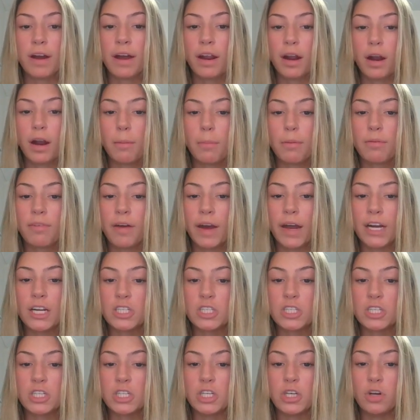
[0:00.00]
are provided
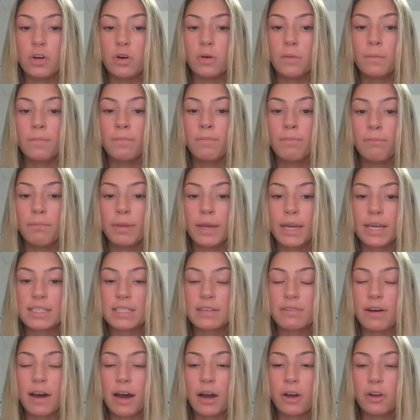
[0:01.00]
to you because
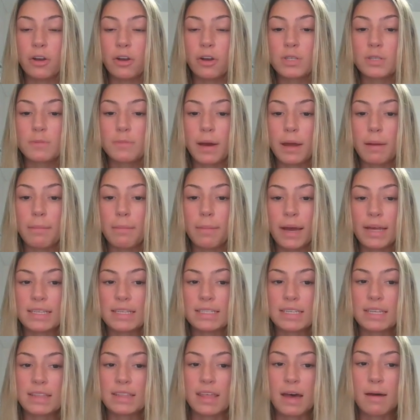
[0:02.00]
of how you respond
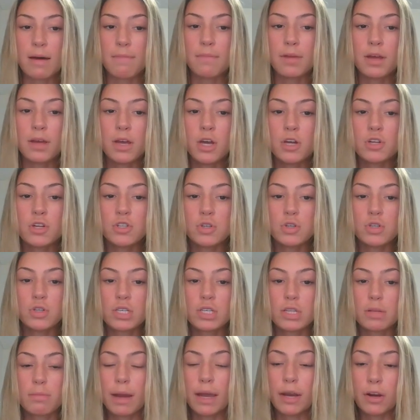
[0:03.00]
best to them due to
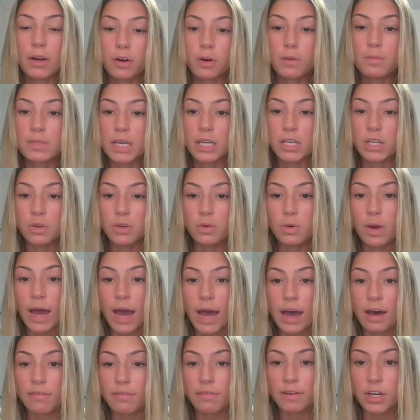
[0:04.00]
the microbes that you
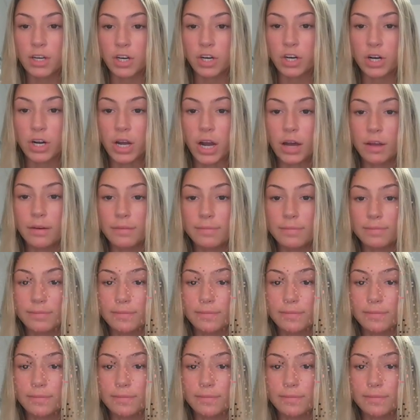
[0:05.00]
have in your gut.